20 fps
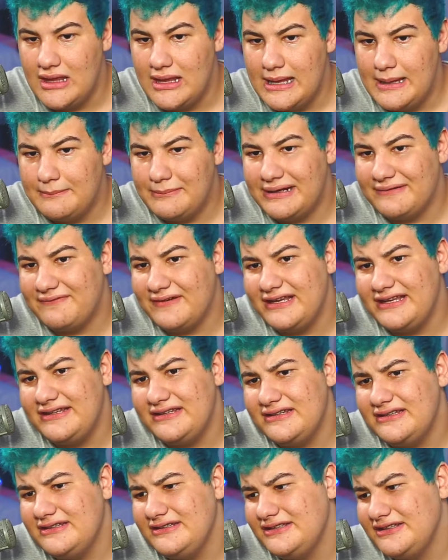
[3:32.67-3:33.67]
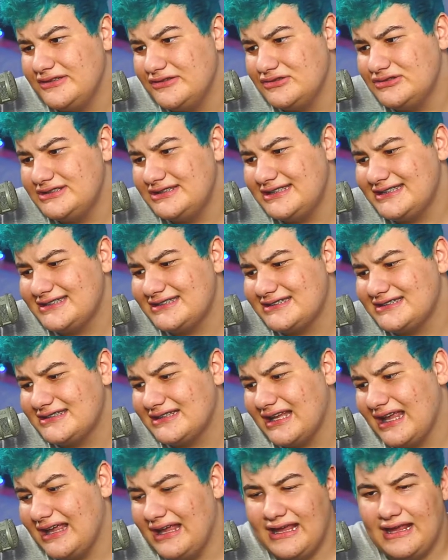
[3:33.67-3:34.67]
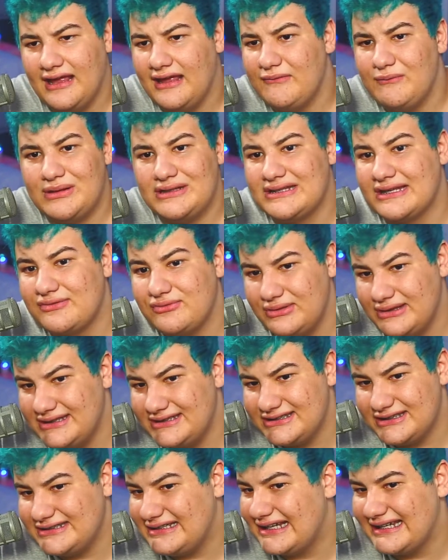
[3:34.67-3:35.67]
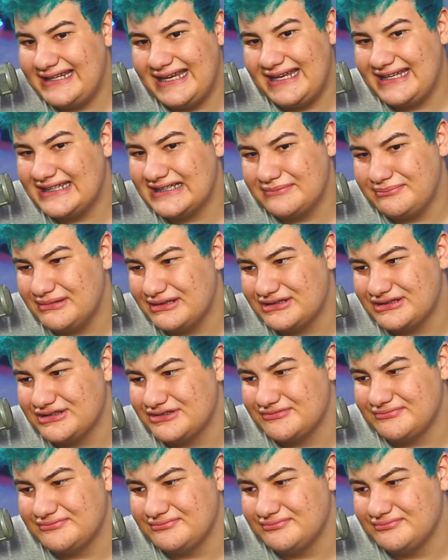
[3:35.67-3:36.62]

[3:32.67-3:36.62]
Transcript: But if I use this when it's like really sunny, I can take a picture.